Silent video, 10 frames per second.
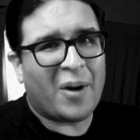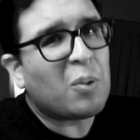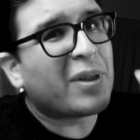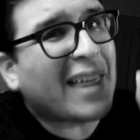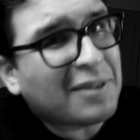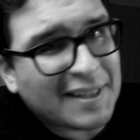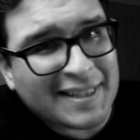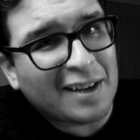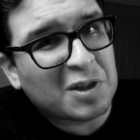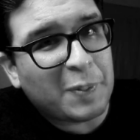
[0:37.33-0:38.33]
all right, without the
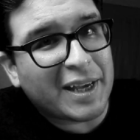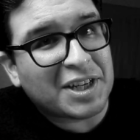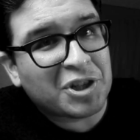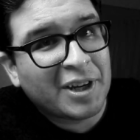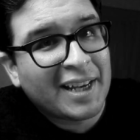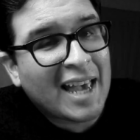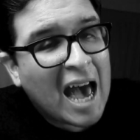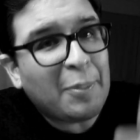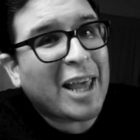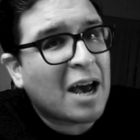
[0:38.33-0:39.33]
sales pitch,
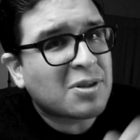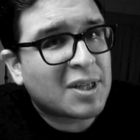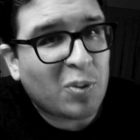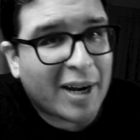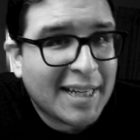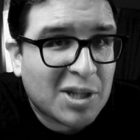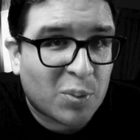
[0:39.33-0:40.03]
how many houses do I need to